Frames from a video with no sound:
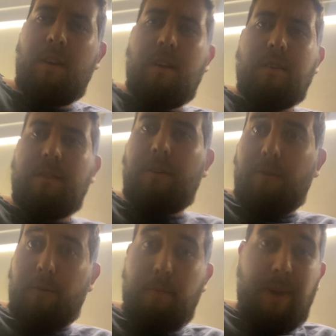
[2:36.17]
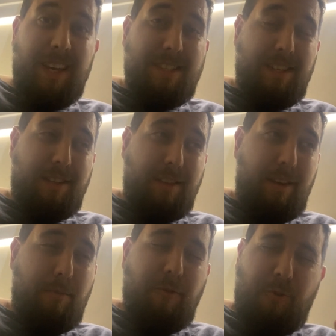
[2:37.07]
So
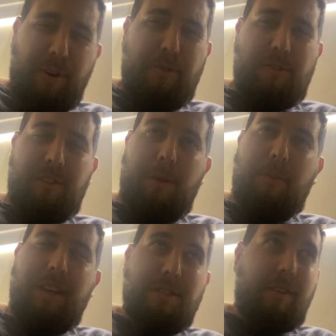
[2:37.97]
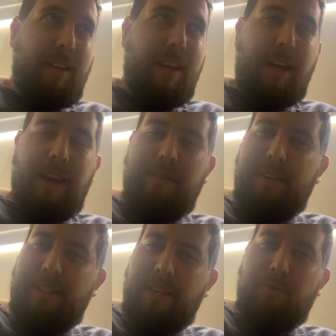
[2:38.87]
basically, before I go to sleep, basically, I had
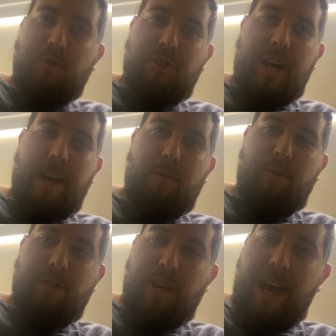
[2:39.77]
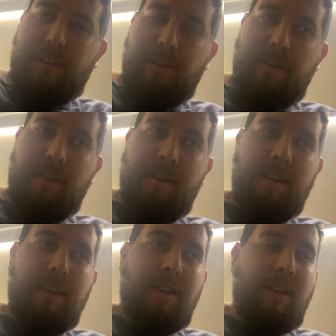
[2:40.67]
this session with, Jack, with Jackson,
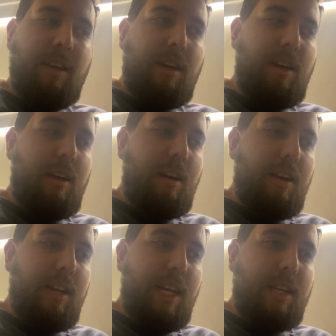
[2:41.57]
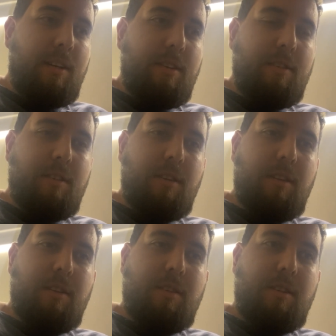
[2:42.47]
uh, and he does
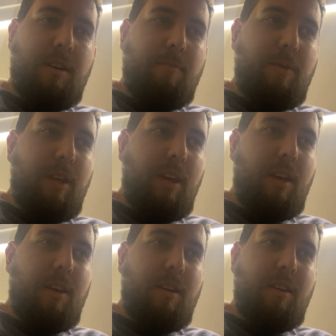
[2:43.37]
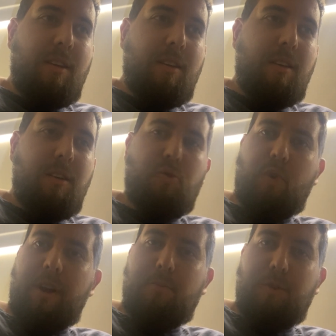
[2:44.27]
something
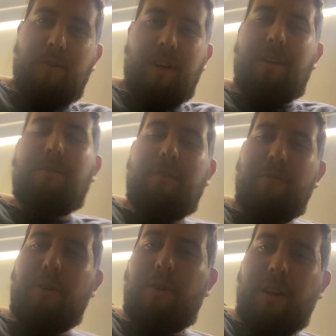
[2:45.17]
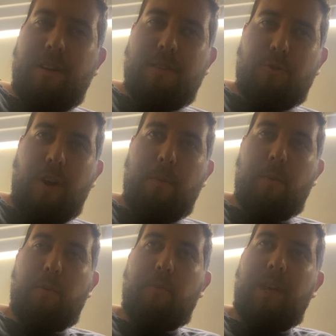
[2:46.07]
incredible. I don't even know how to describe
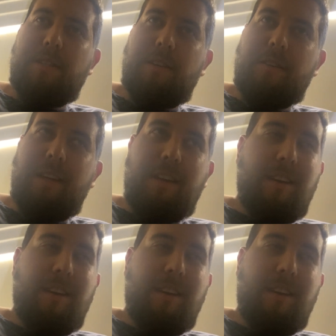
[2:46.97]
it, but basically,